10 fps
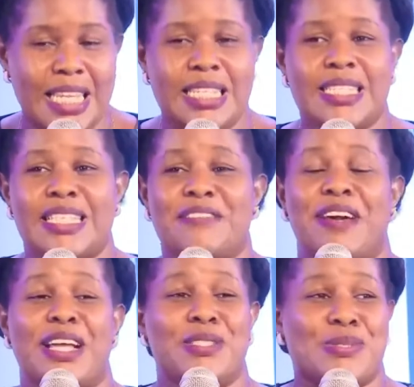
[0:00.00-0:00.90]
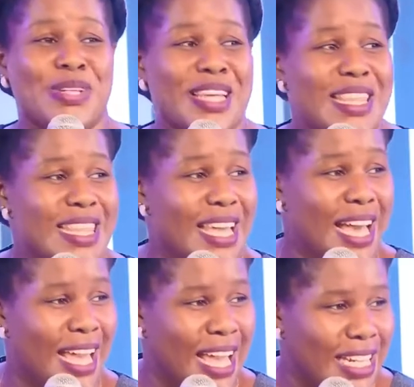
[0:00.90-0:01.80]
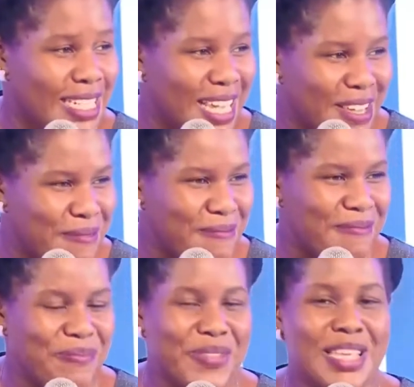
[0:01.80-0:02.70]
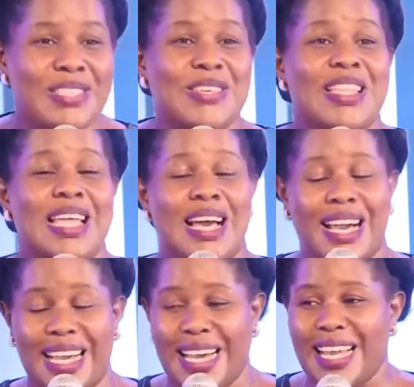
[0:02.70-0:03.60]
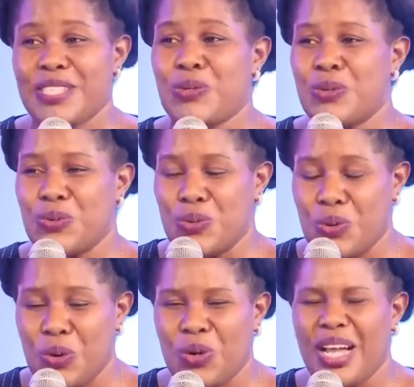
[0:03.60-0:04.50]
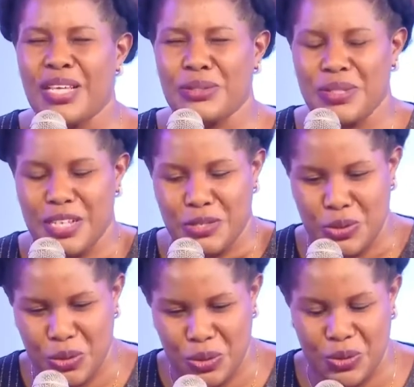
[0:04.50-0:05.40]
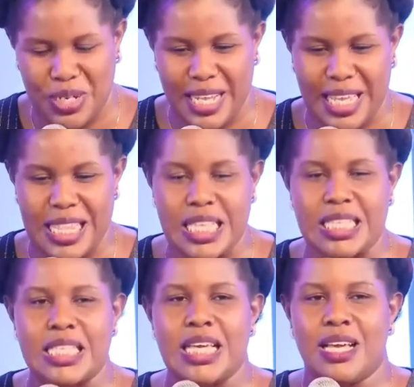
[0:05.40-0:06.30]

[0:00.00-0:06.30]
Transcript: It is as if I had stolen their airtime. So there are guys who would call as soon as you log on like this.